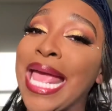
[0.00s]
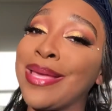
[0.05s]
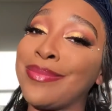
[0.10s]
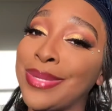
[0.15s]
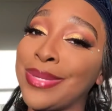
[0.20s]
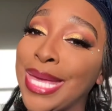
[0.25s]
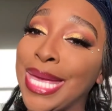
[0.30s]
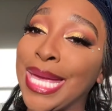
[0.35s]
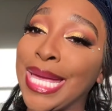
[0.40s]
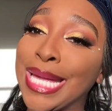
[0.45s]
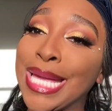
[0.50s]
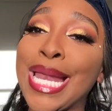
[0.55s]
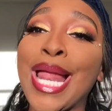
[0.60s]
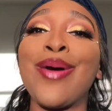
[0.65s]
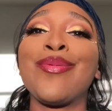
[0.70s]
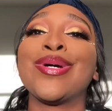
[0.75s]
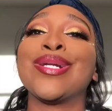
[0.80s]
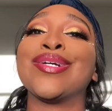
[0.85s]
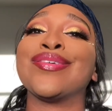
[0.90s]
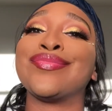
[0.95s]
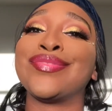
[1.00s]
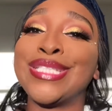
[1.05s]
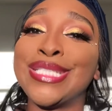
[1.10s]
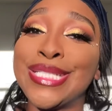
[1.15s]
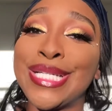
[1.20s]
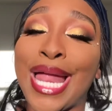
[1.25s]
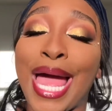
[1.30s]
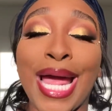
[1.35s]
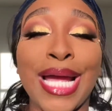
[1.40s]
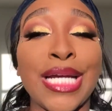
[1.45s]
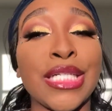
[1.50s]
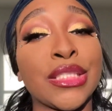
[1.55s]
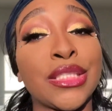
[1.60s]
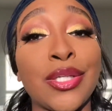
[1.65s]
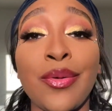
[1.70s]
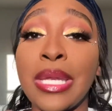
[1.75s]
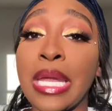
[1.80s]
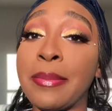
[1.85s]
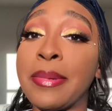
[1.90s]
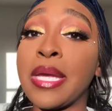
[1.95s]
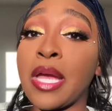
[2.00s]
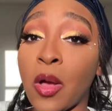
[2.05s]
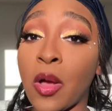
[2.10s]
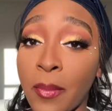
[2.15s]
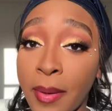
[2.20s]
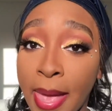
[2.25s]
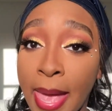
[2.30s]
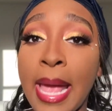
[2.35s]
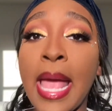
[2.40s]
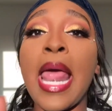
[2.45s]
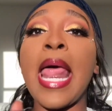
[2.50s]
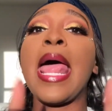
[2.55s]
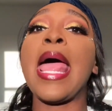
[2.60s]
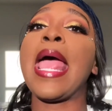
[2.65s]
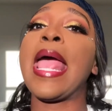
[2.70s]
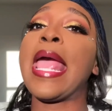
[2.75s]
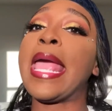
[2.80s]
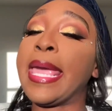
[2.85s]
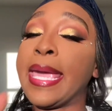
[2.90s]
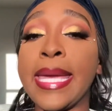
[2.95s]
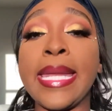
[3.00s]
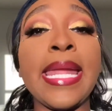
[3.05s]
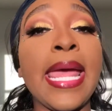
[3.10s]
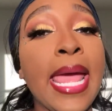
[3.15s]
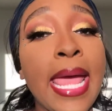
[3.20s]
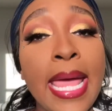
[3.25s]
Megan, you know. I wanna feel like her. So let me go back and